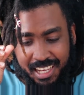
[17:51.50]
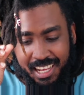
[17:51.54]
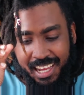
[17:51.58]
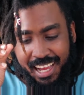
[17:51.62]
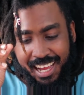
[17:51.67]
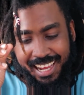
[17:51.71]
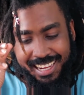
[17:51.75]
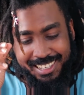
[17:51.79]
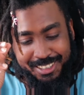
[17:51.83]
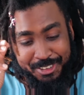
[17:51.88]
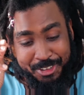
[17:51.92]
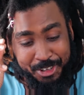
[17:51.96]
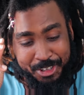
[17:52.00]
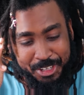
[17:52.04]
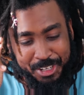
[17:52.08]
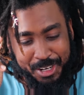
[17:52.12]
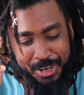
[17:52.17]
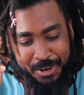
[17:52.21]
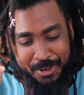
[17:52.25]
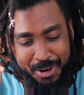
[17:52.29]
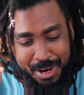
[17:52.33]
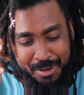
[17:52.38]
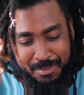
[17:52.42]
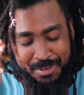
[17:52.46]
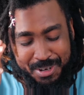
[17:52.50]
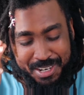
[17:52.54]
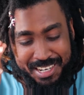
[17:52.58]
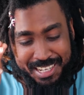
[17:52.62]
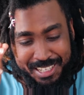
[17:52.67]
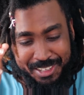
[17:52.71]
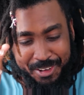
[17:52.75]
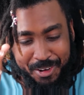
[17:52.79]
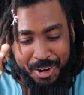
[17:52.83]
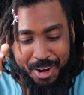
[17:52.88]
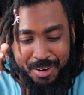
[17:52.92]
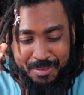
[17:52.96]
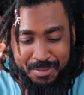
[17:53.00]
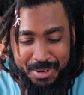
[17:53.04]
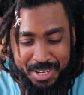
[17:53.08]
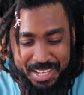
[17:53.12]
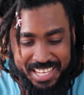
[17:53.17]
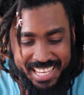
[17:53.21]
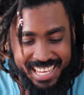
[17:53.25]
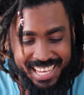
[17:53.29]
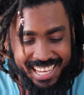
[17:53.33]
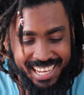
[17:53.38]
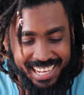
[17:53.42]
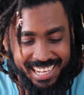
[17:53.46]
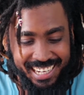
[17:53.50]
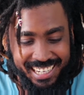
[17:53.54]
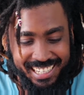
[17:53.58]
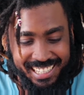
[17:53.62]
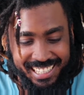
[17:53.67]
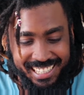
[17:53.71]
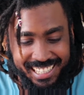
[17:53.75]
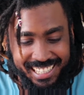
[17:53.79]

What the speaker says: I know you're a rebel and all, but yeah.